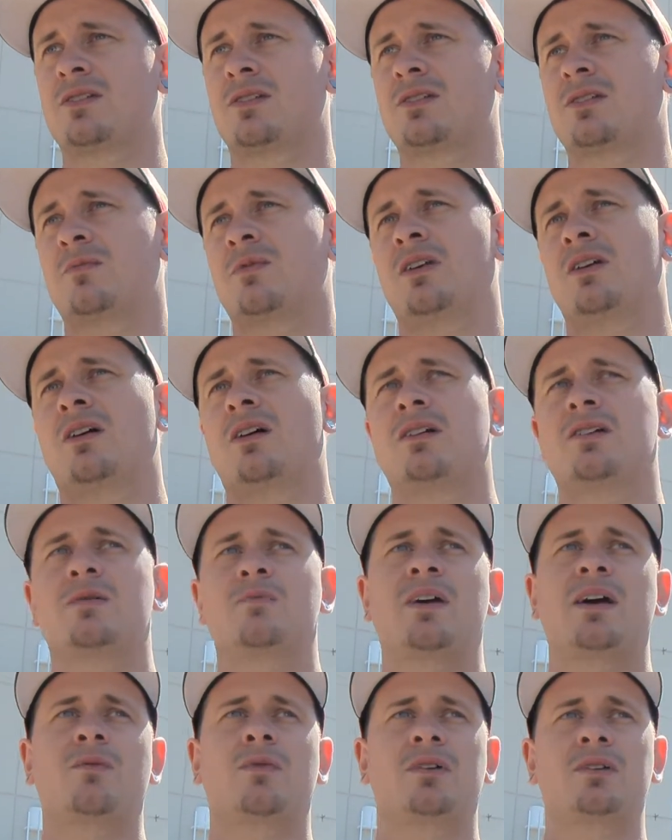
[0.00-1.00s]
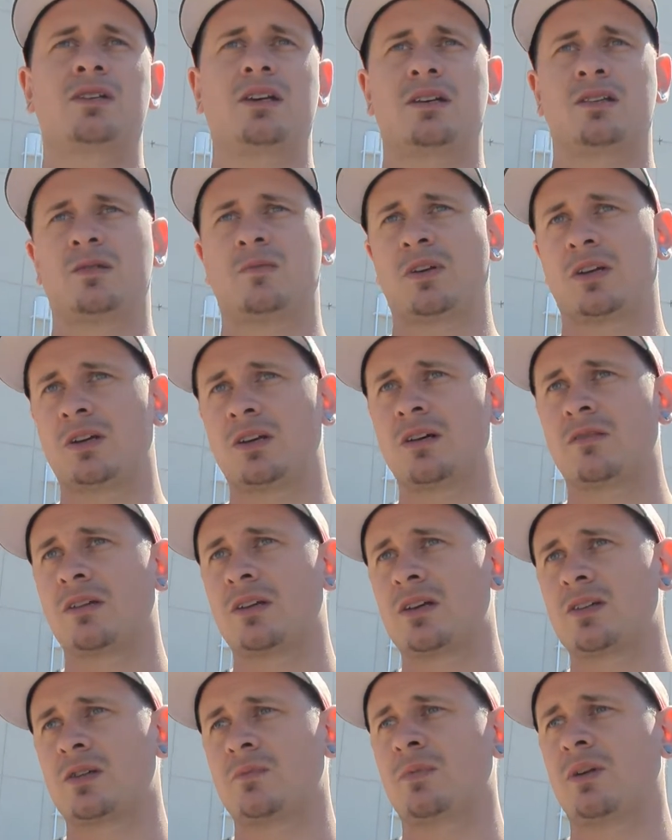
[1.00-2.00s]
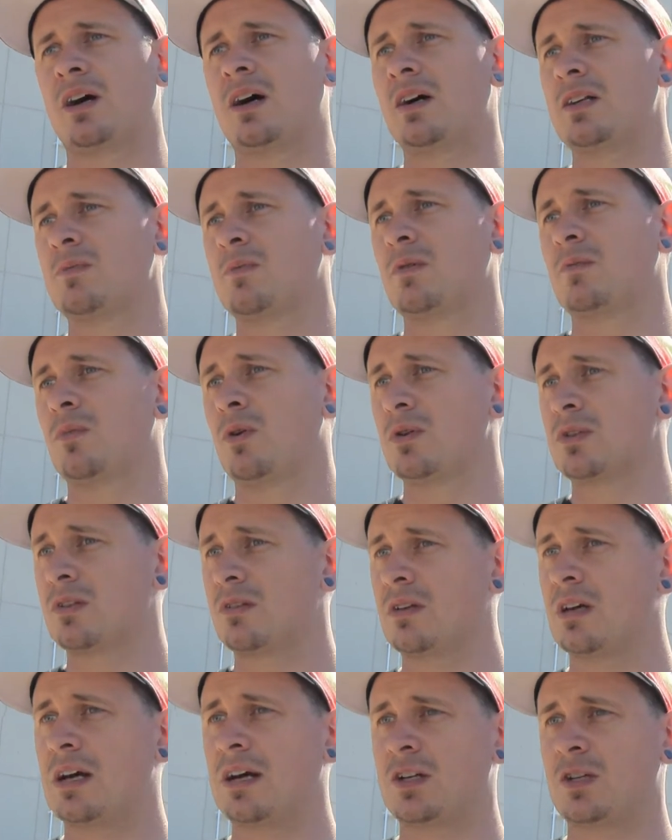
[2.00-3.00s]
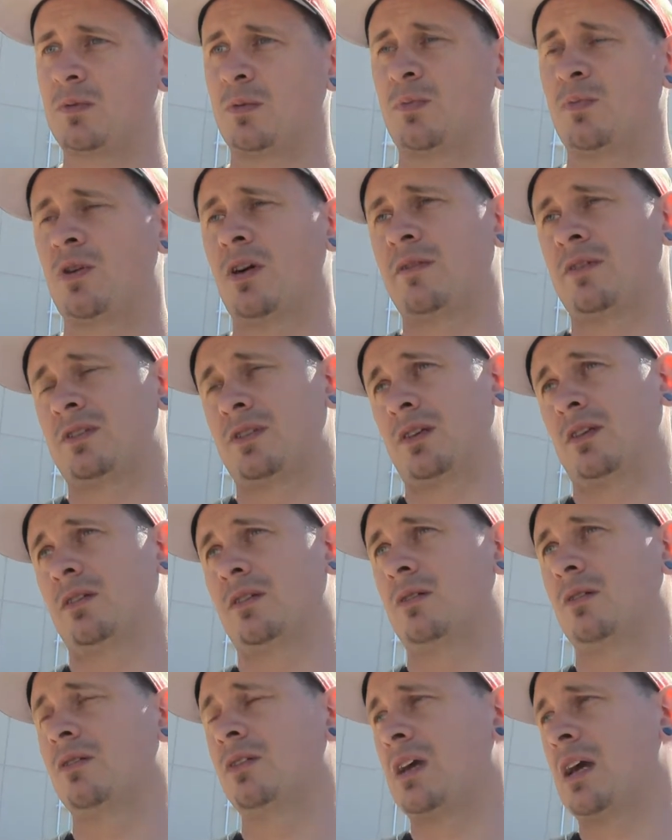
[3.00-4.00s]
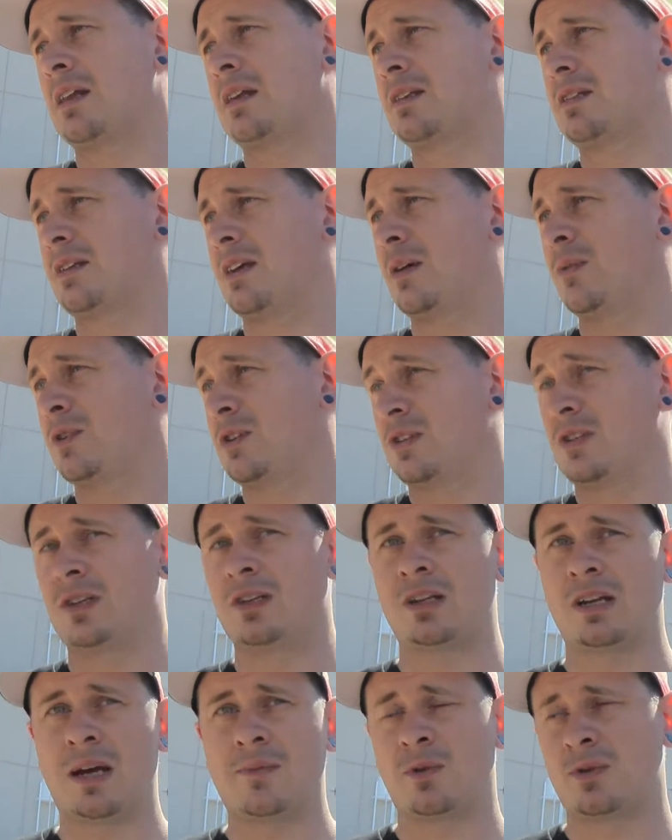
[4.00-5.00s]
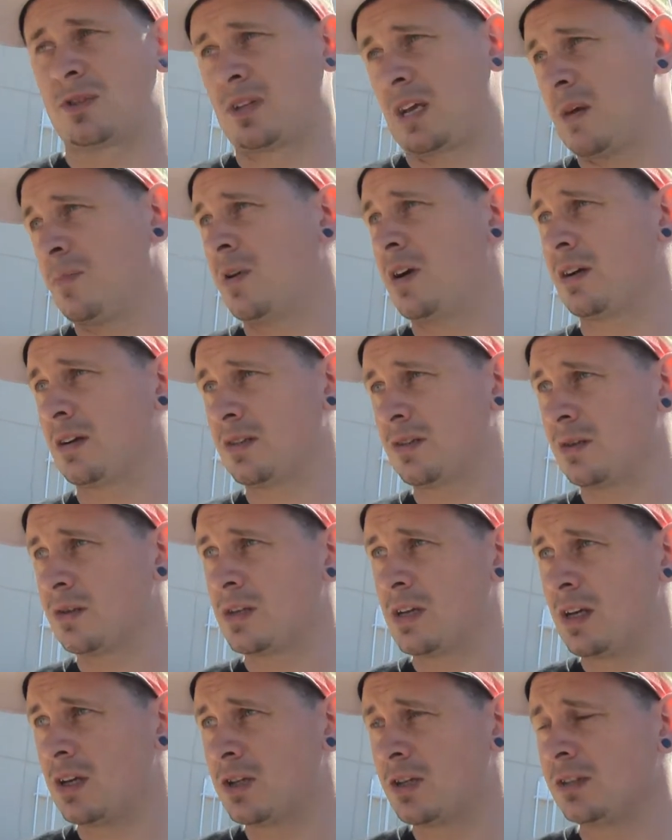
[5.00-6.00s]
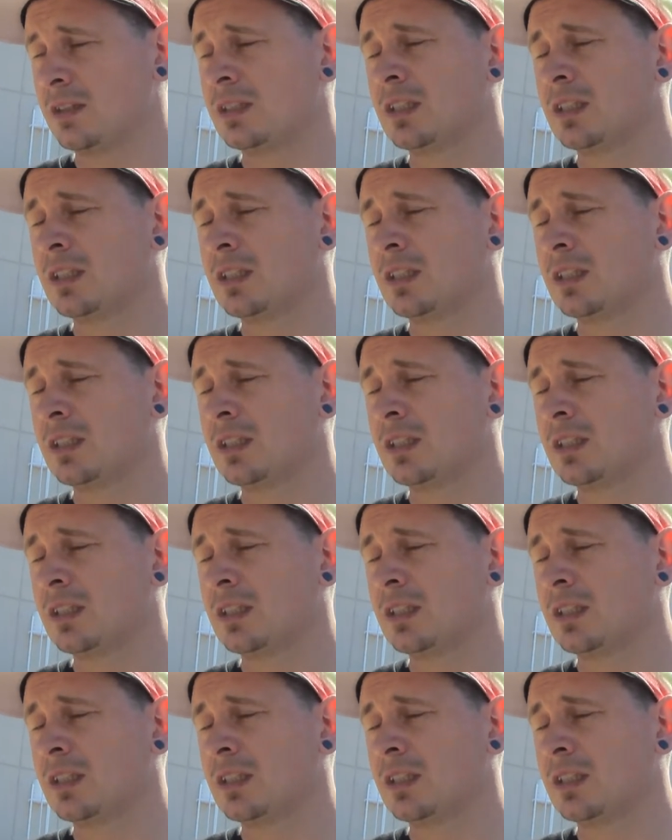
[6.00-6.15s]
So some of the artists might want to take something to cover their supplies, but most of the actual profits are going to go to the NSA, which is the Nanaimo Skate Park Association.